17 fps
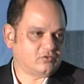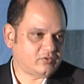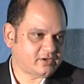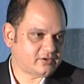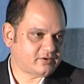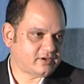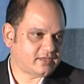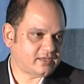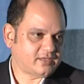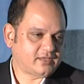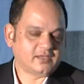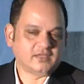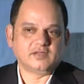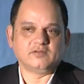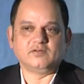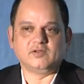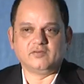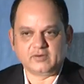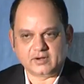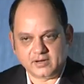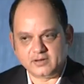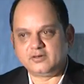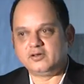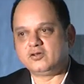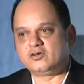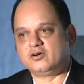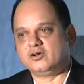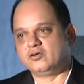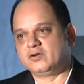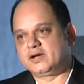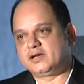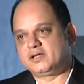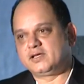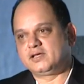doing today. We will continue to do
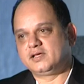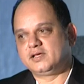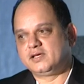it.